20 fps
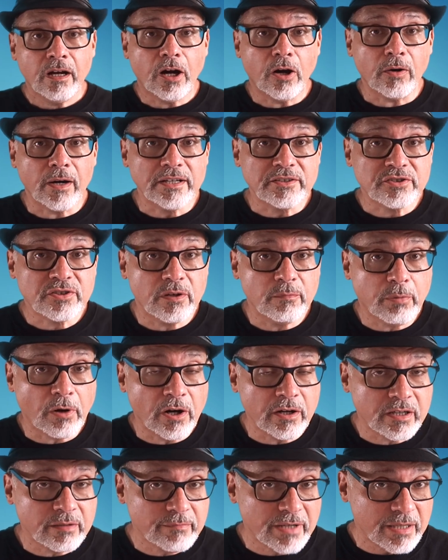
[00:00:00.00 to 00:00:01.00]
Alright, so
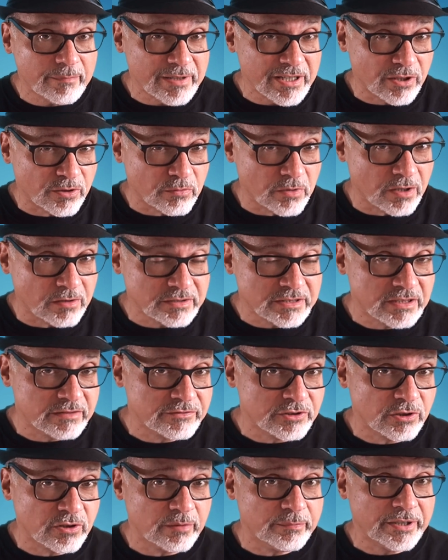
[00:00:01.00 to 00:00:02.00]
bargain may be a
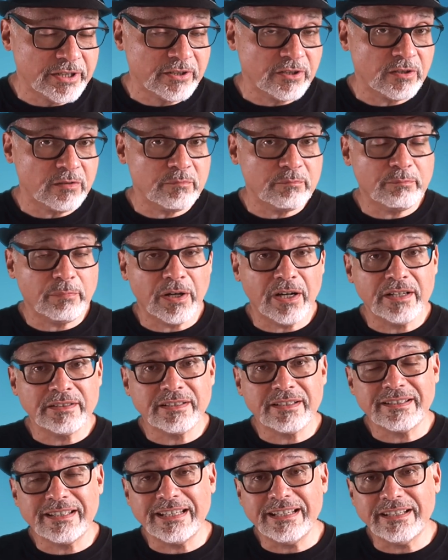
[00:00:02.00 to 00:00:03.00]
relative term here,
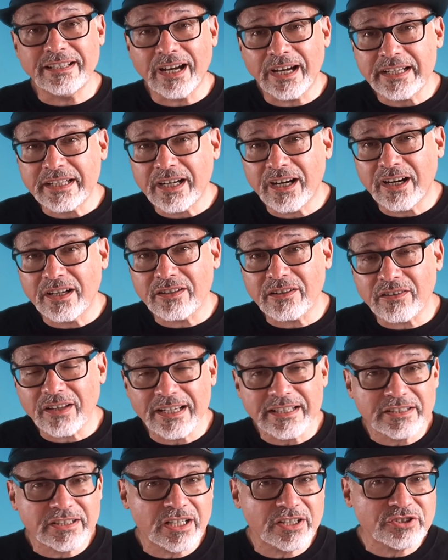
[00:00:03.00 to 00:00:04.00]
but the Nikon
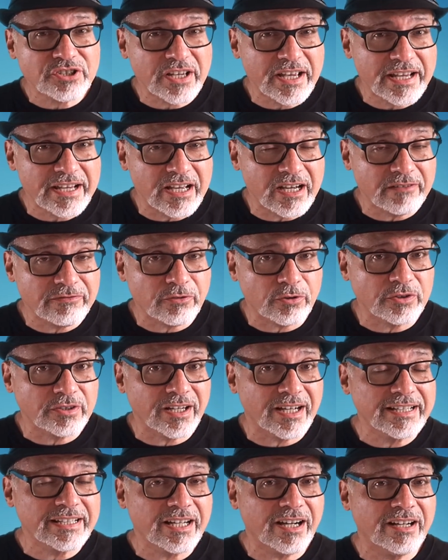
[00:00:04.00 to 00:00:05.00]
Light Touch AF or
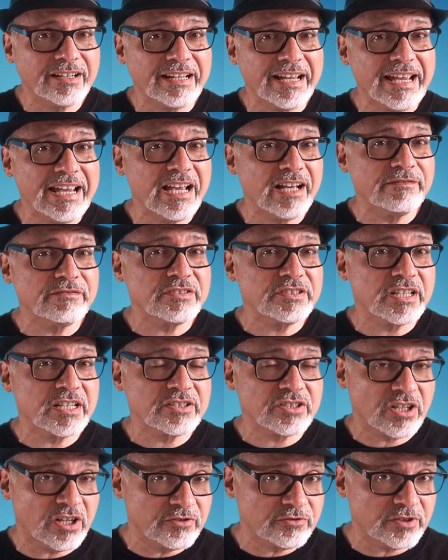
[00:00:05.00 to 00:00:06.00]
Nikon
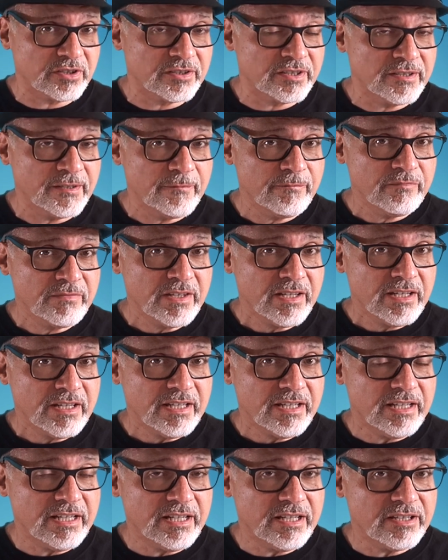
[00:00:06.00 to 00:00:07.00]
AF600
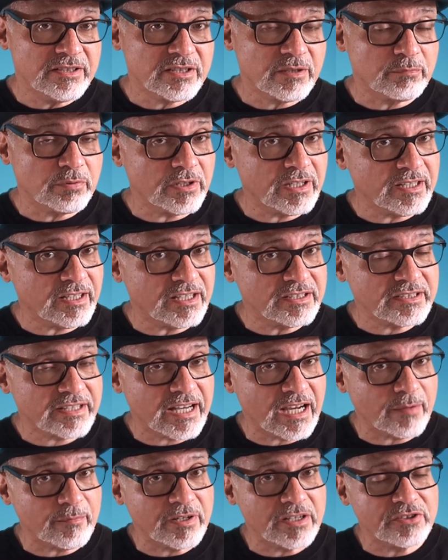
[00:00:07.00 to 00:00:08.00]
is a pretty nice
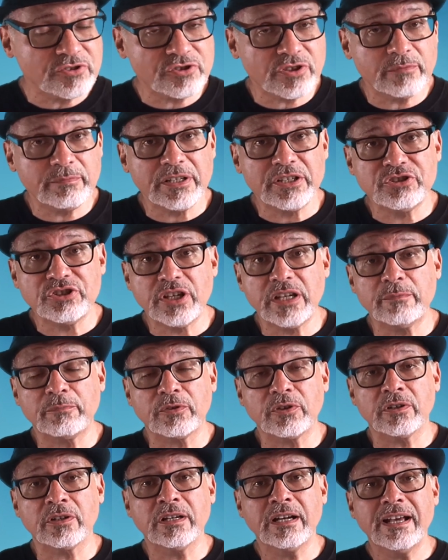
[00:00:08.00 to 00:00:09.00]
camera, and it should be
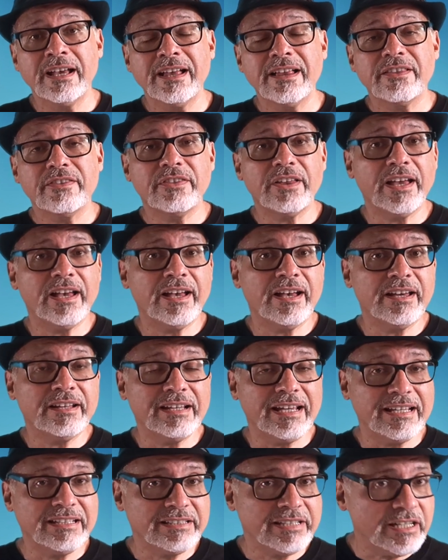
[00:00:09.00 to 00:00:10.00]
cheaper
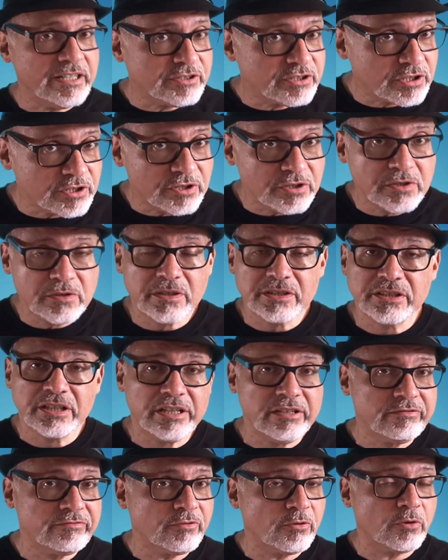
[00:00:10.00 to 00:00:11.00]
than a T2, a
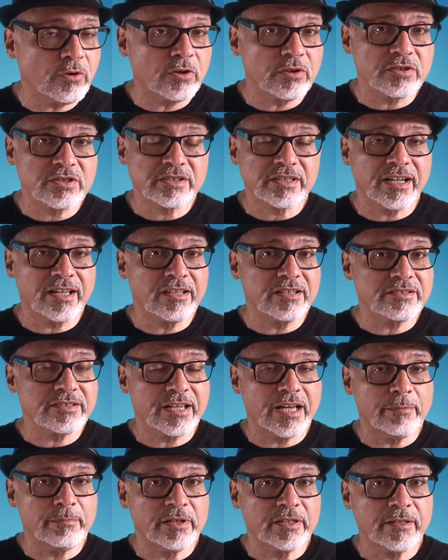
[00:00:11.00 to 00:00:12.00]
T4, or Stylus
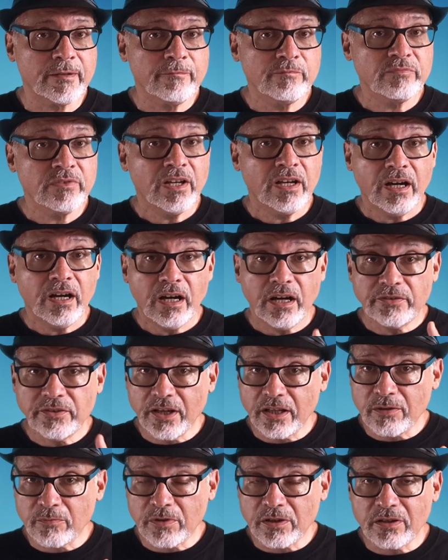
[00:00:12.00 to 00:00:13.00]
Epic.
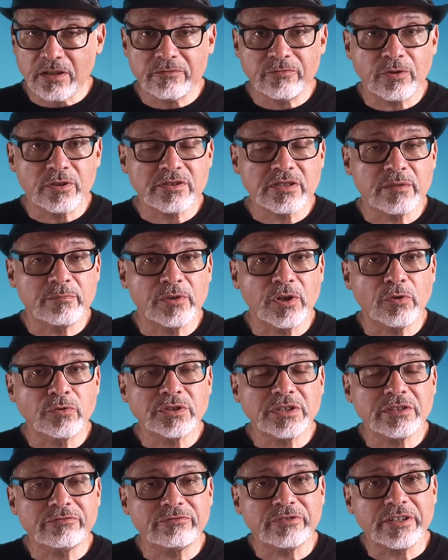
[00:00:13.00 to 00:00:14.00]
Another one to look for is the
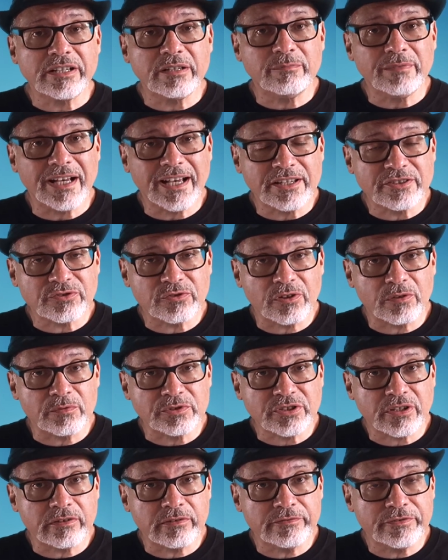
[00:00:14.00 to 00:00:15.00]
Minolta Freedom Escort,
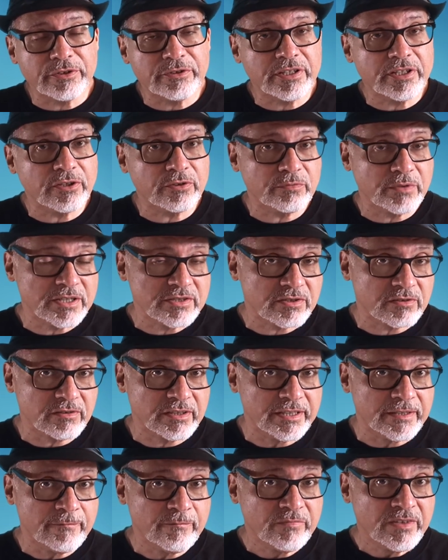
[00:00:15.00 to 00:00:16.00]
which I reviewed here
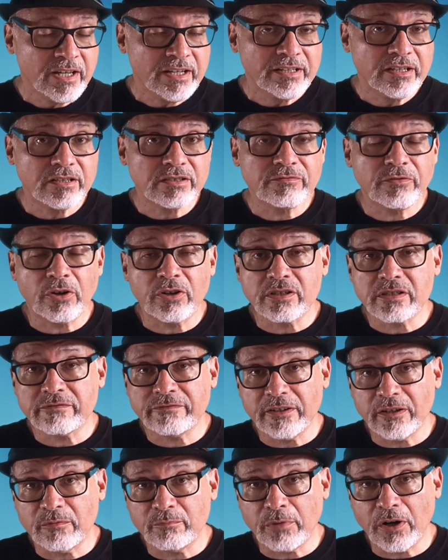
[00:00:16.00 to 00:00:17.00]
recently. Now, as far as
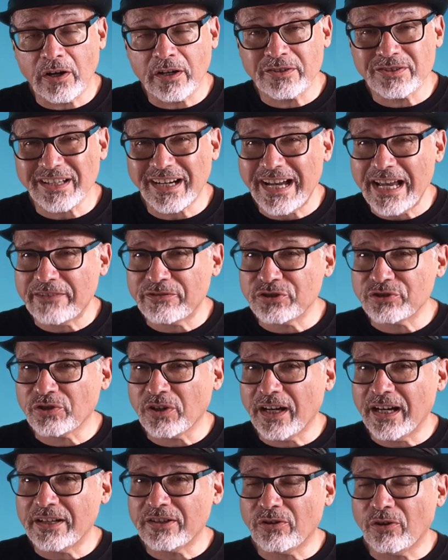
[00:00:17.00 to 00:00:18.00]
film bargains, I haven't
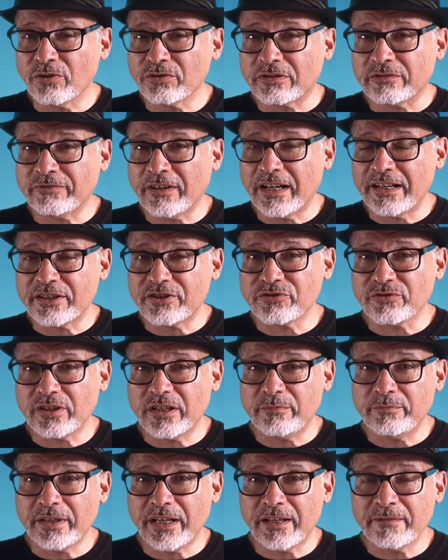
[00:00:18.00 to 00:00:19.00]
tried Ultrafine
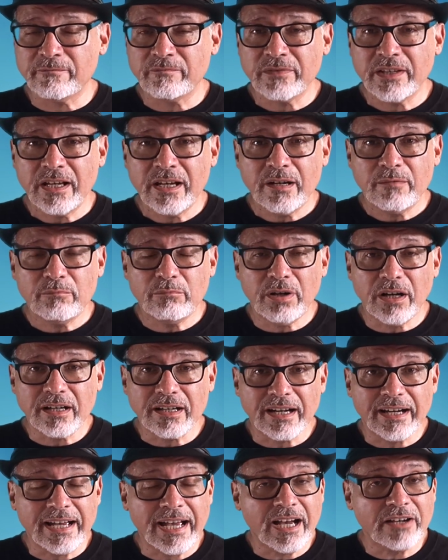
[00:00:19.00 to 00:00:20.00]
Extreme yet,
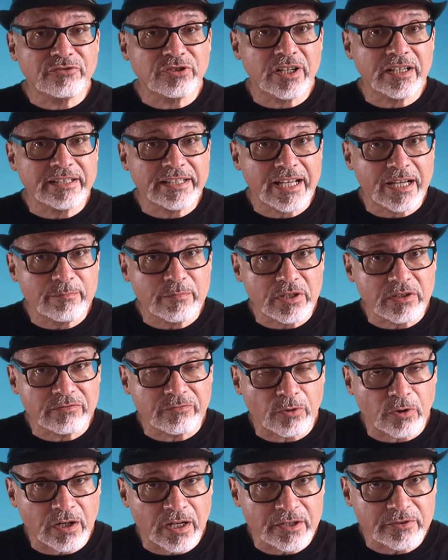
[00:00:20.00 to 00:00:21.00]
but I have tried Kentmere
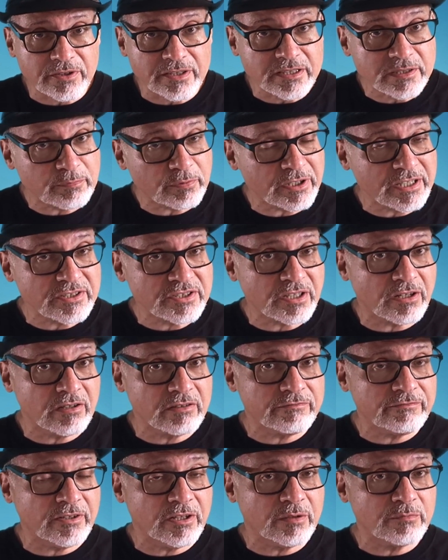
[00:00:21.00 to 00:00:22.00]
400. It's a pretty
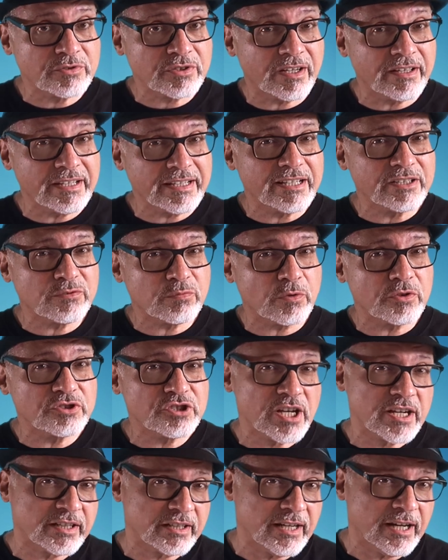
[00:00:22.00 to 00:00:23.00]
solid film, so I think it's worth
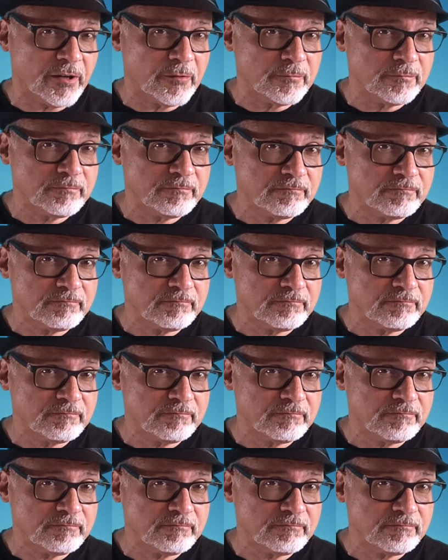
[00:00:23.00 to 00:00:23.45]
checking out.